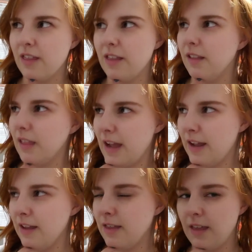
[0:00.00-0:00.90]
the
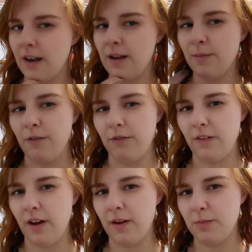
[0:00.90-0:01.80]
length and I'm a
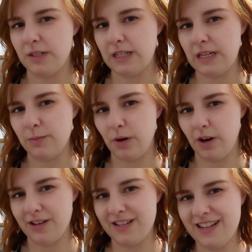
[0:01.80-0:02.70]
very petite
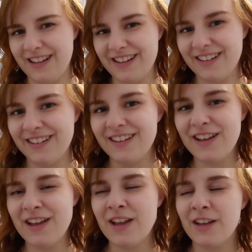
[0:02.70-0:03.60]
person.
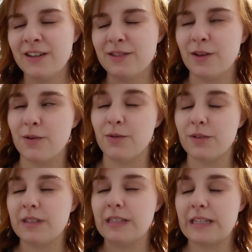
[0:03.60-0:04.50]
So
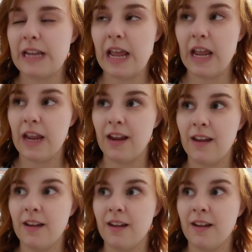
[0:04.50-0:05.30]
today